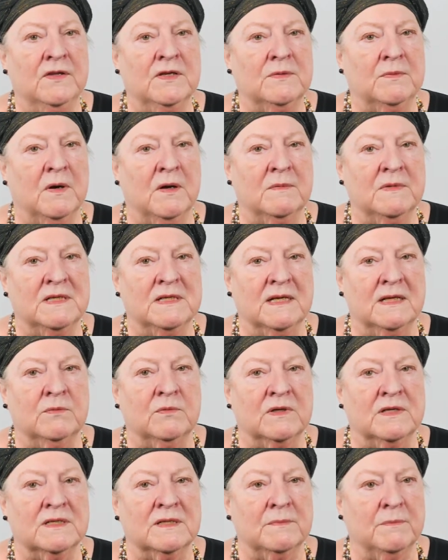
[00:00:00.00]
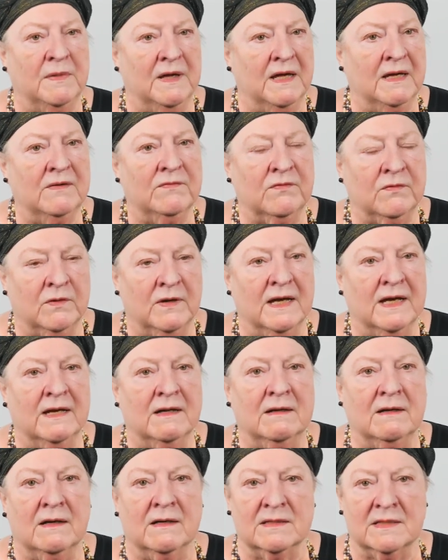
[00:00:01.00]
department did was pay
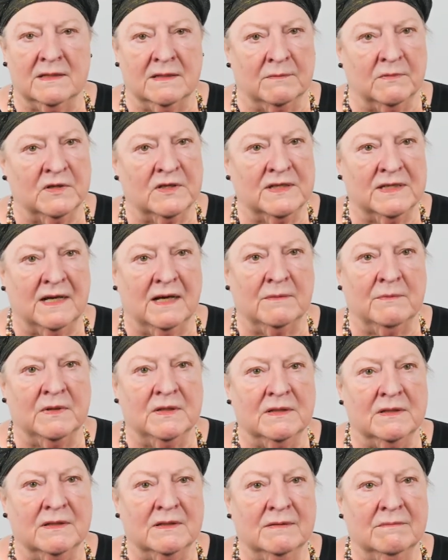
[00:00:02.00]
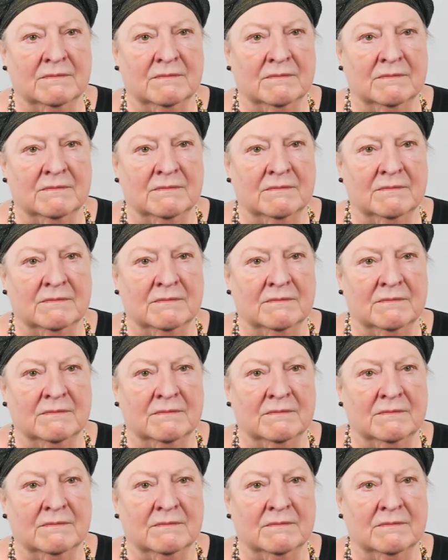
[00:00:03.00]
Fred a summer stipend.